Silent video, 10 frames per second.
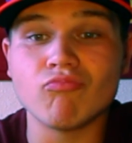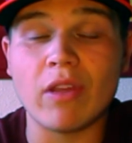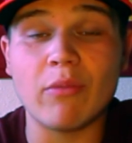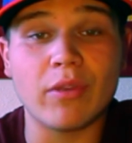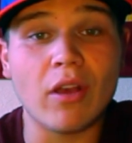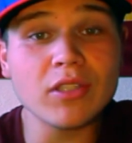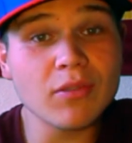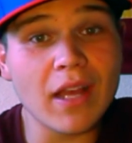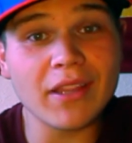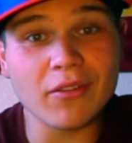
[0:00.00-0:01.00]
And we
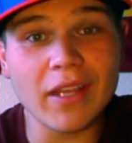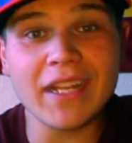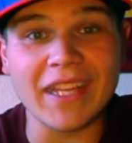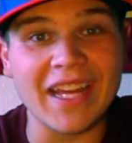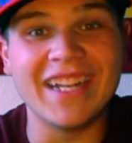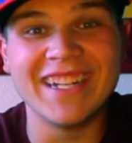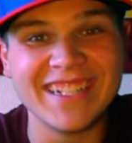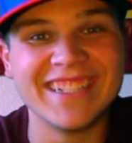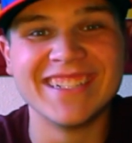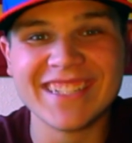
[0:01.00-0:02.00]
also got there late again,
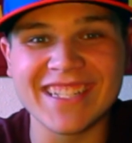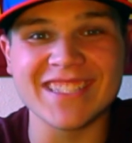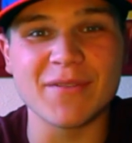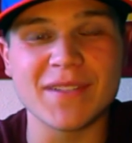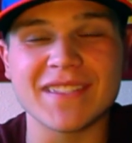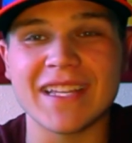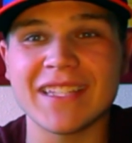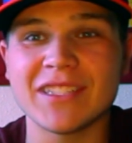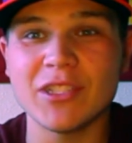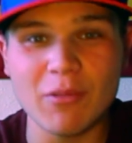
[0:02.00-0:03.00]
because it was, I
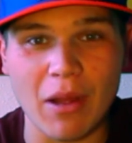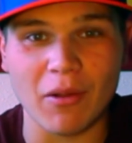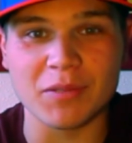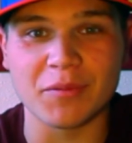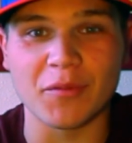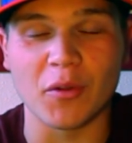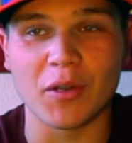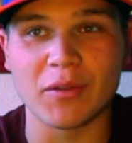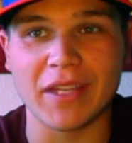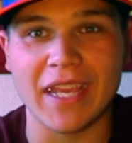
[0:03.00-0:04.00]
think, 2 hours
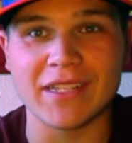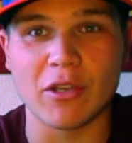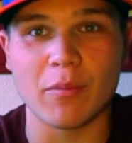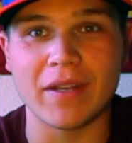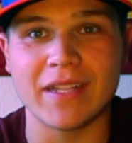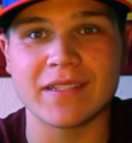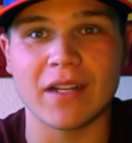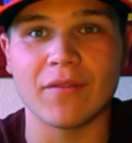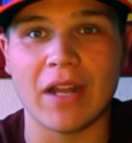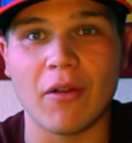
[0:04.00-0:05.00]
before the gates opened
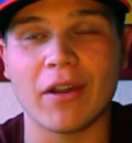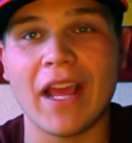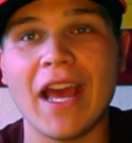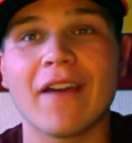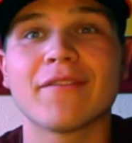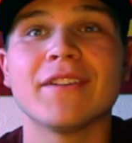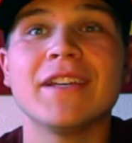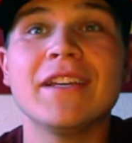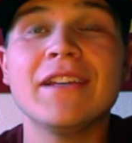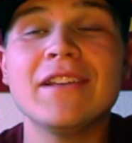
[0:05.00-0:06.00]
instead of an hour and a half.
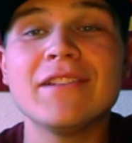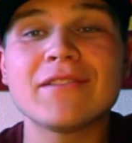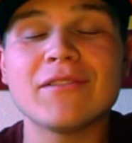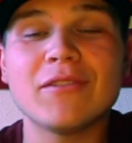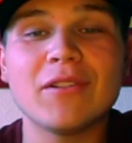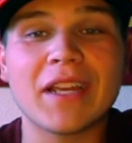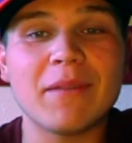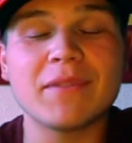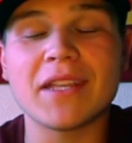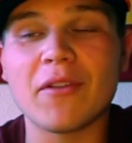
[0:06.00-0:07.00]
So
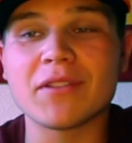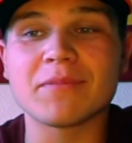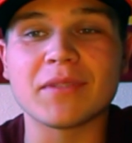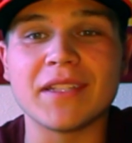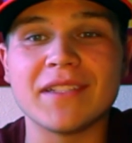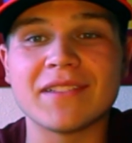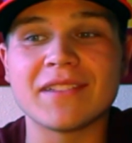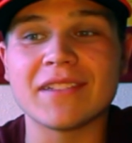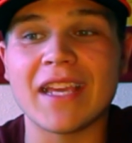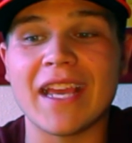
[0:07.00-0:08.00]
again, Mateo wasn't
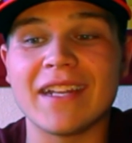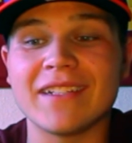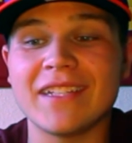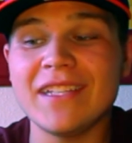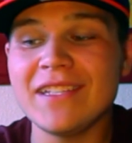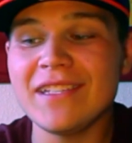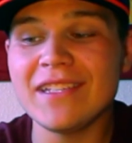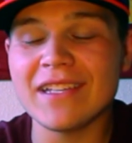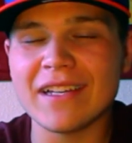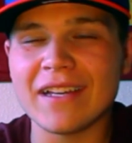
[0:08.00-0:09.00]
pleased, and
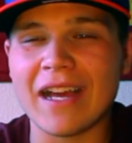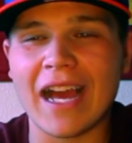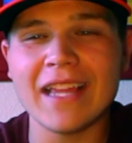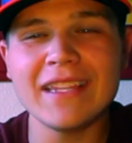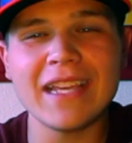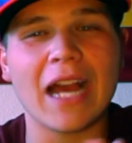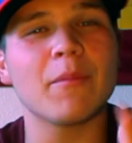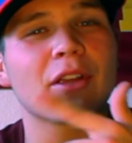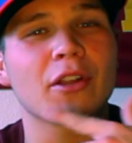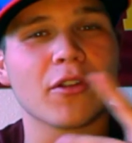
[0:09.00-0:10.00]
I think
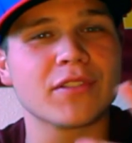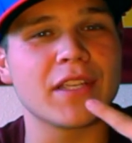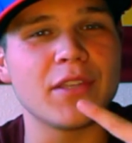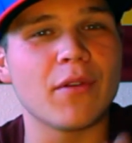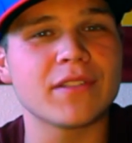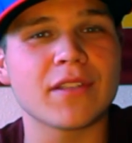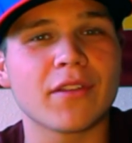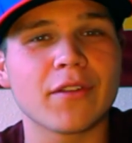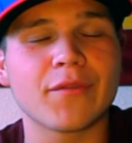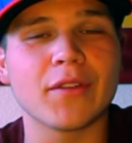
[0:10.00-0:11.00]
I'm a curse at US
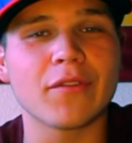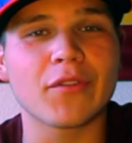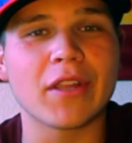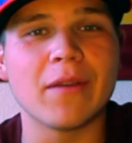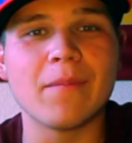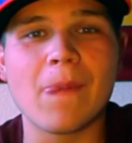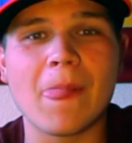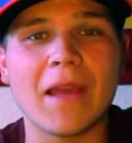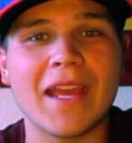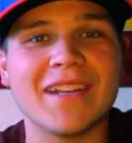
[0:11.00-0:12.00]
Solar Field for him,
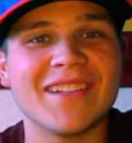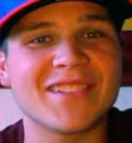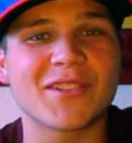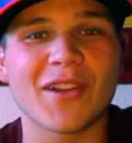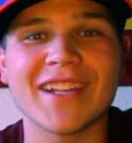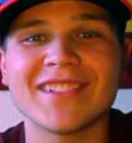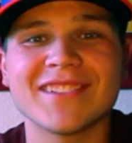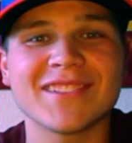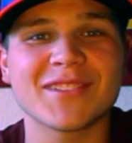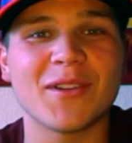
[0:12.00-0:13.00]
and it's great.
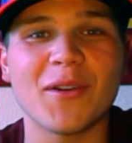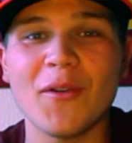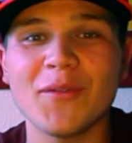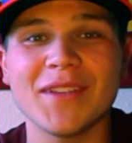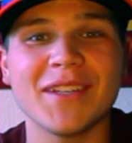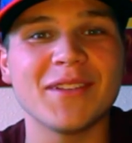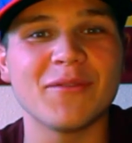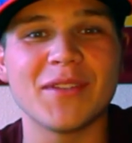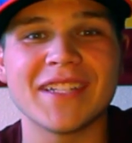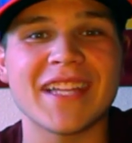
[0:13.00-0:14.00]
So hopefully
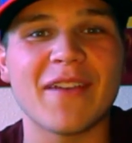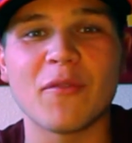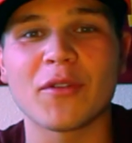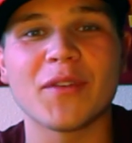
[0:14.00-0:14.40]
we get to have more